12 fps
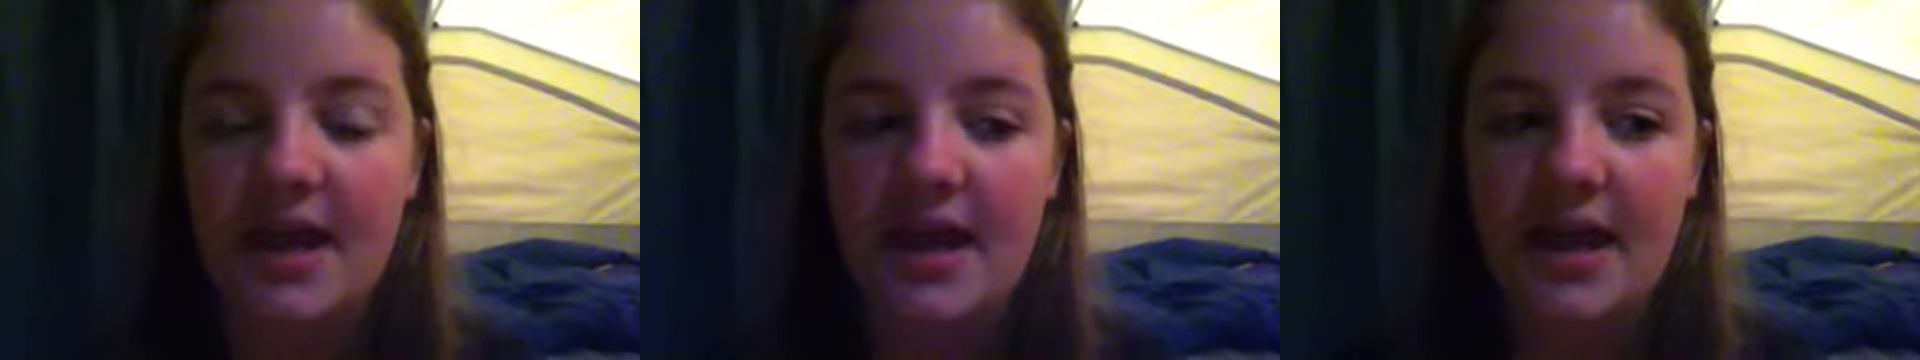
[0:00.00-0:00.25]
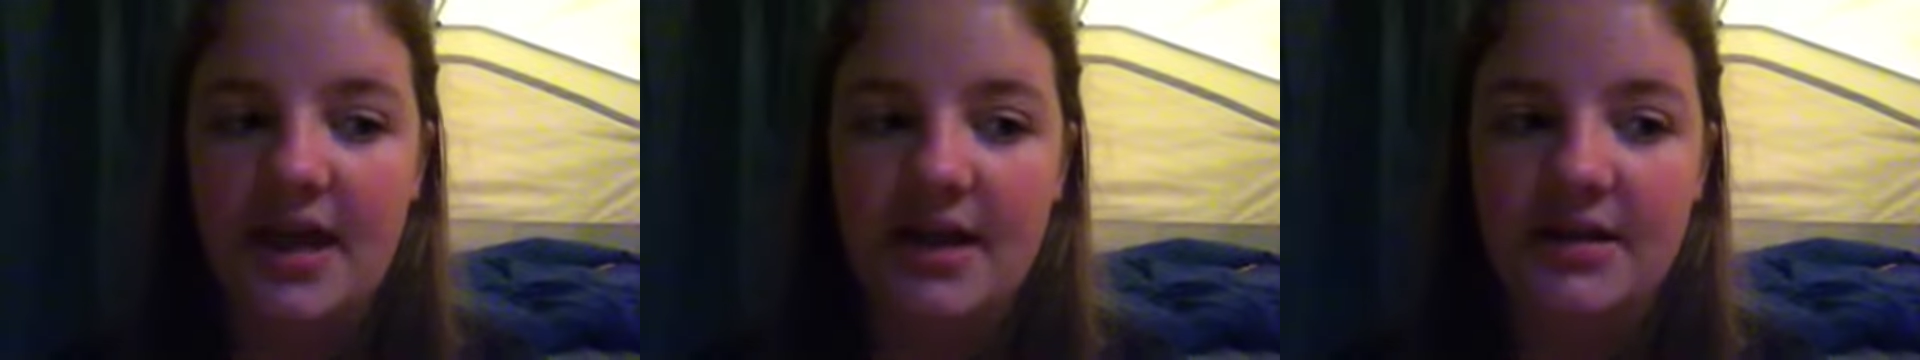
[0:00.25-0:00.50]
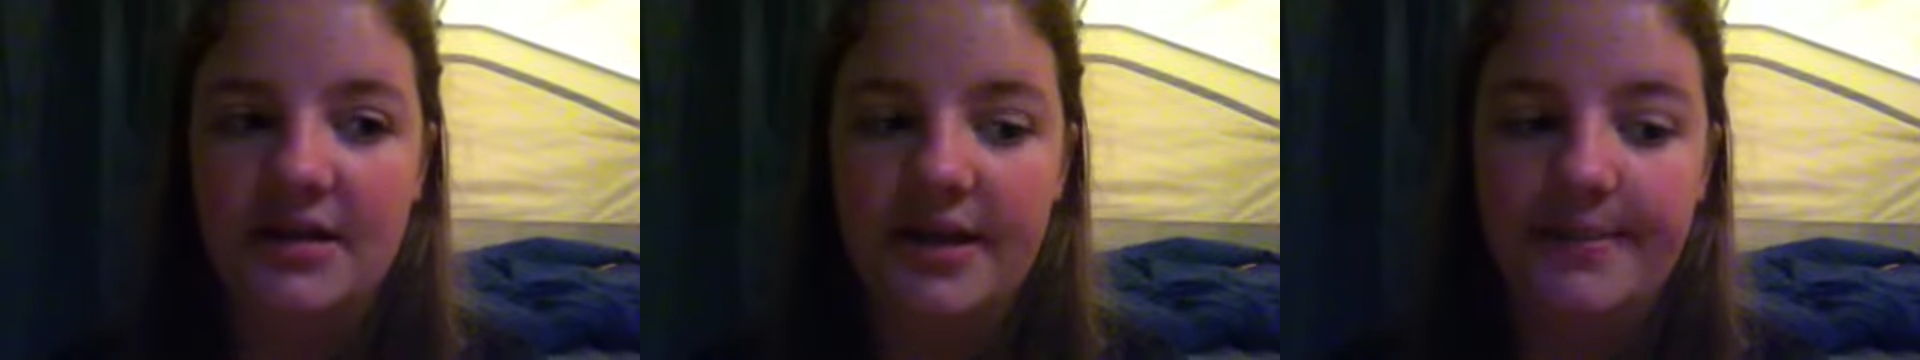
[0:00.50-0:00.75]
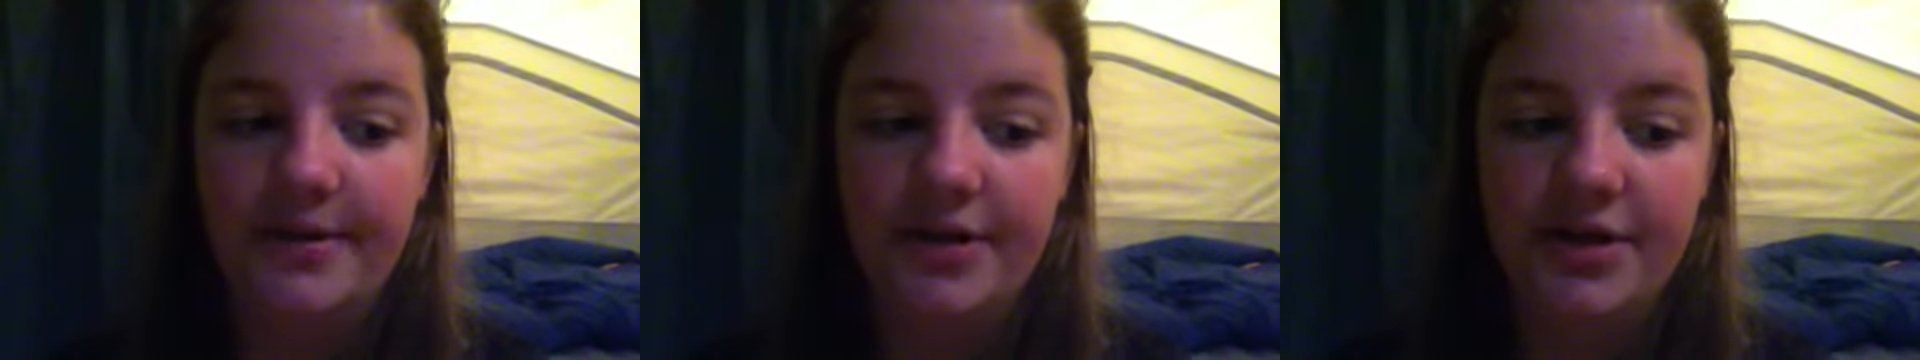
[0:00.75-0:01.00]
And
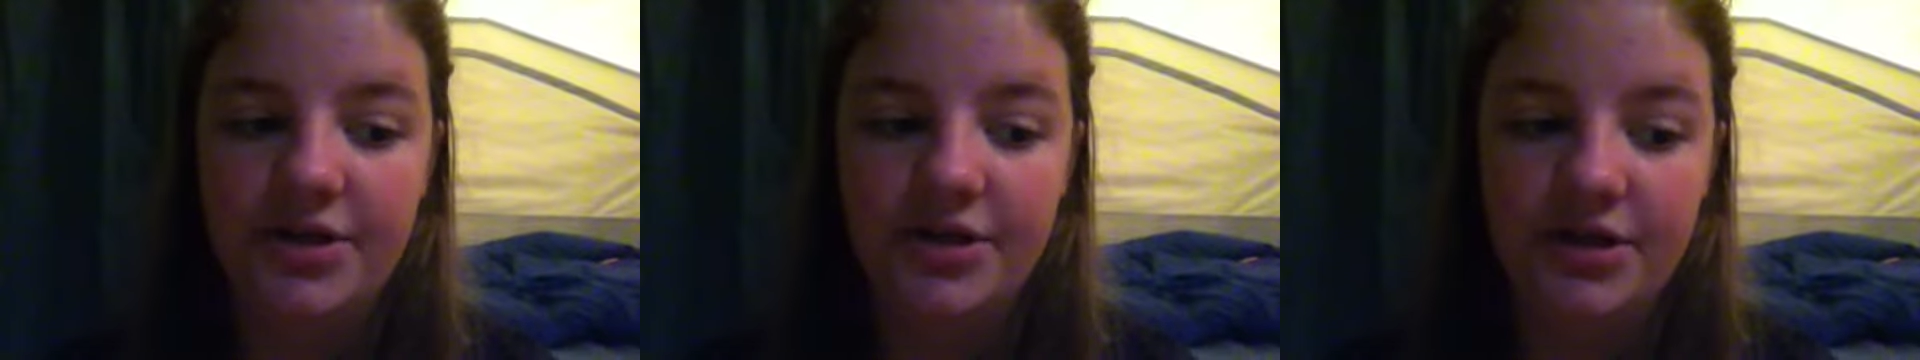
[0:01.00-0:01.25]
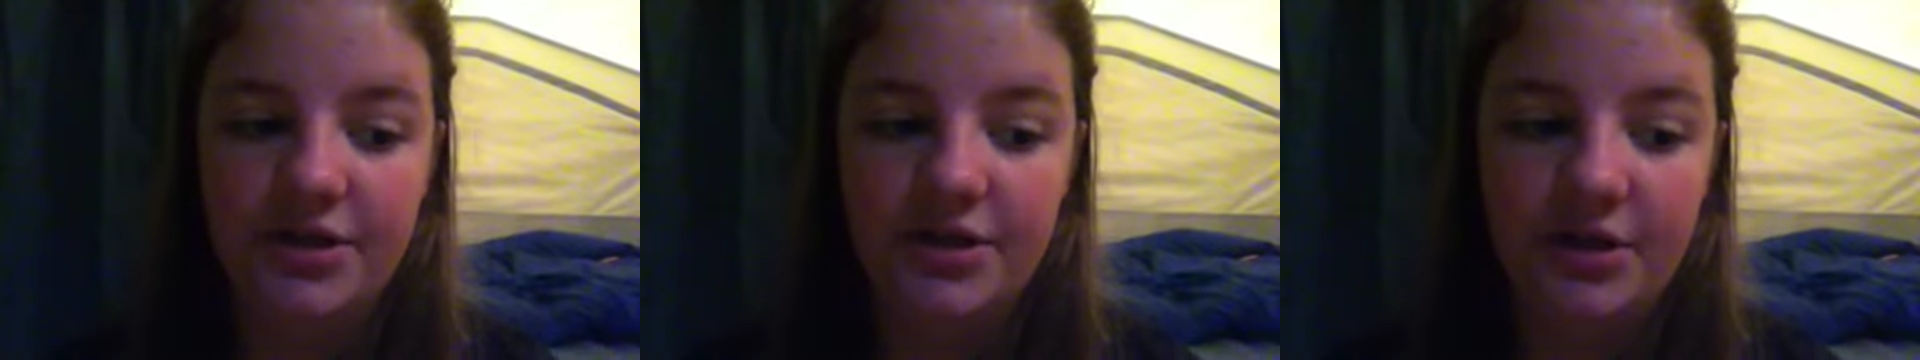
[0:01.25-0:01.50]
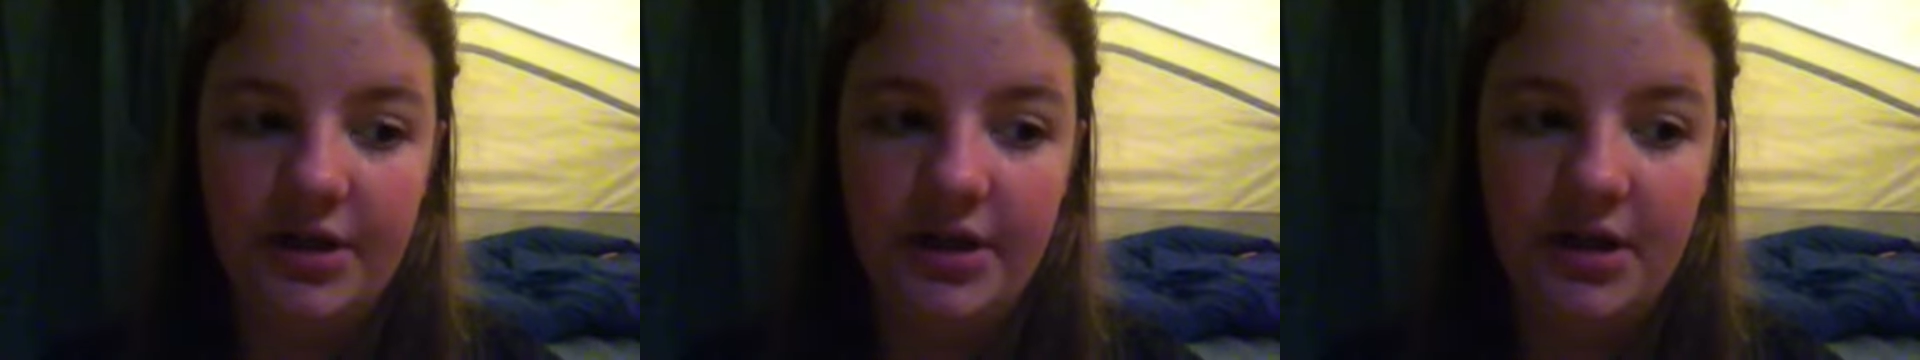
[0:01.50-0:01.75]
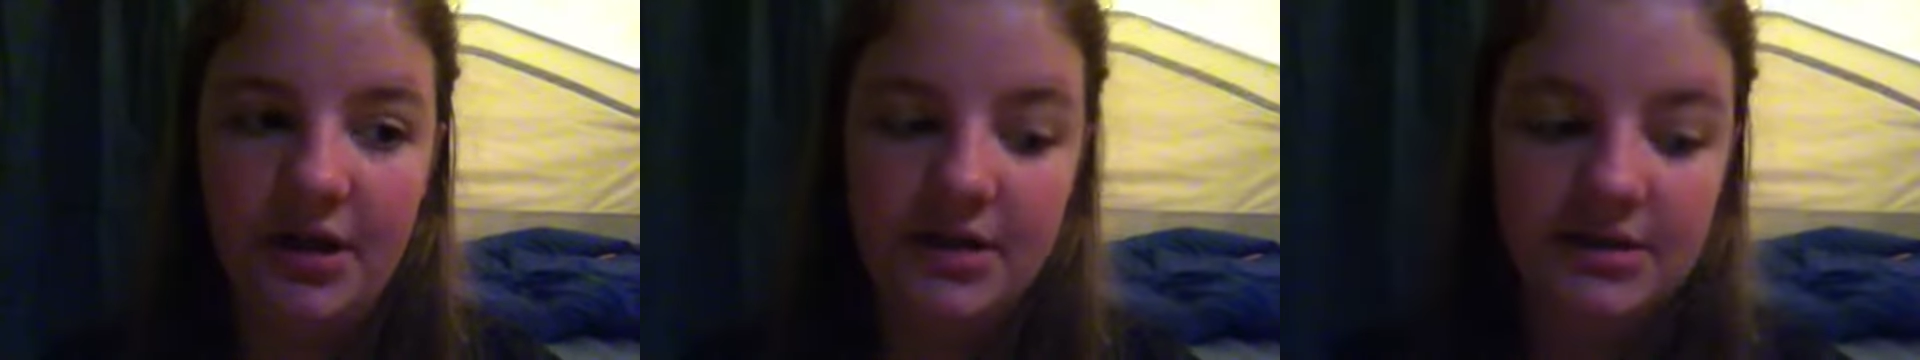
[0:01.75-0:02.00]
I'm pretty sure that's all I
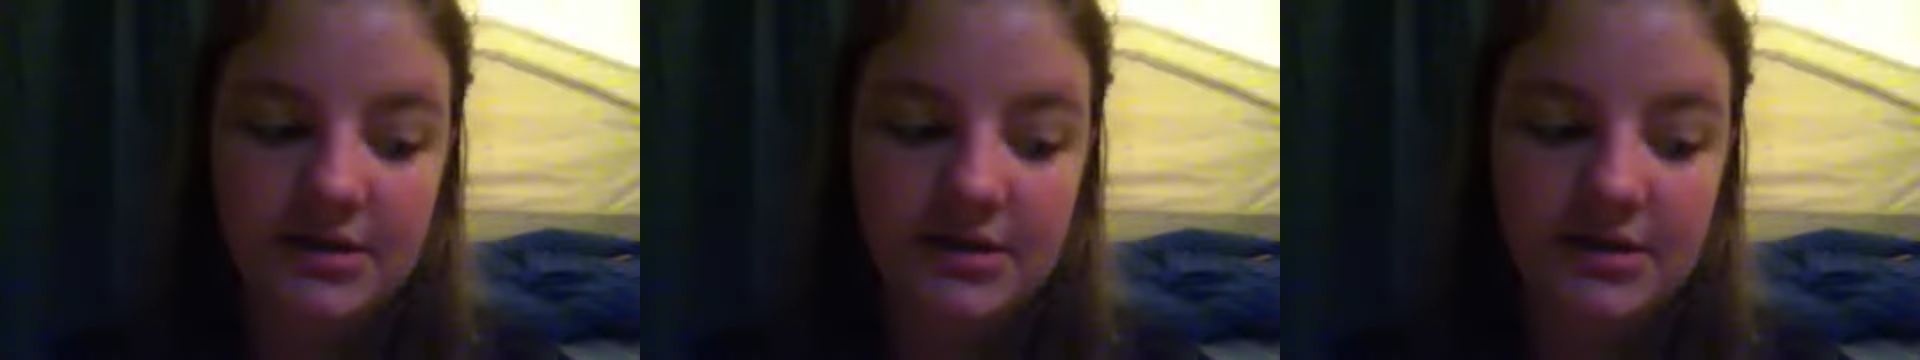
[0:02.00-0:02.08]
got.